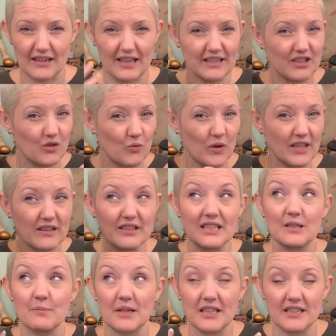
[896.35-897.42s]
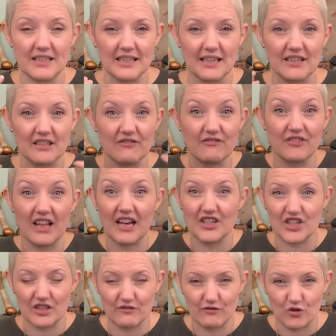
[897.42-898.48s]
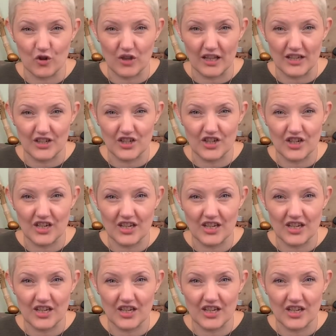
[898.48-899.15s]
It's the way that they speak to you. It's the flashes of knowledge.